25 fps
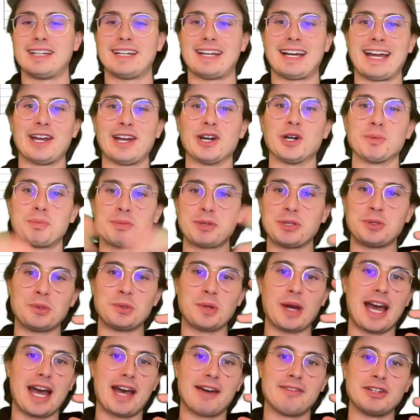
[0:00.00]
I hope
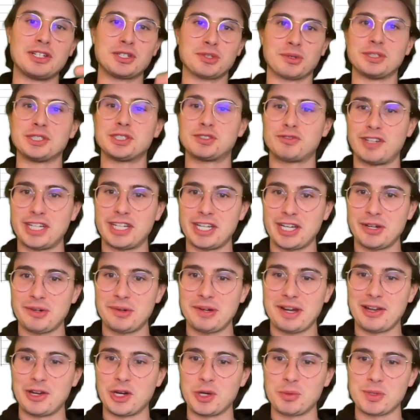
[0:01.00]
you have enjoyed this
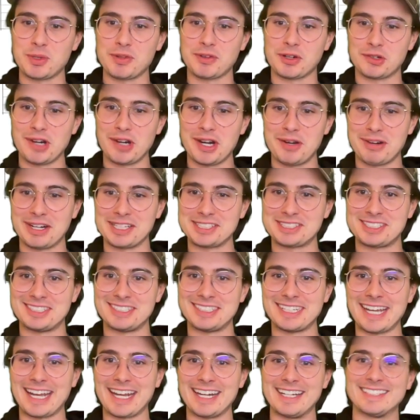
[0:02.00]
video. I hope you have a great rest of
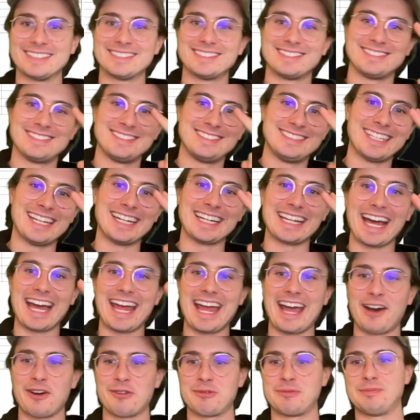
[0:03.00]
your day. Data Guy
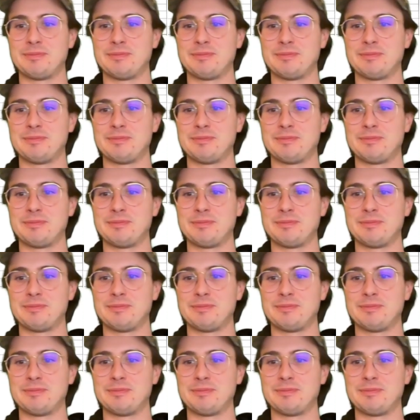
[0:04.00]
out.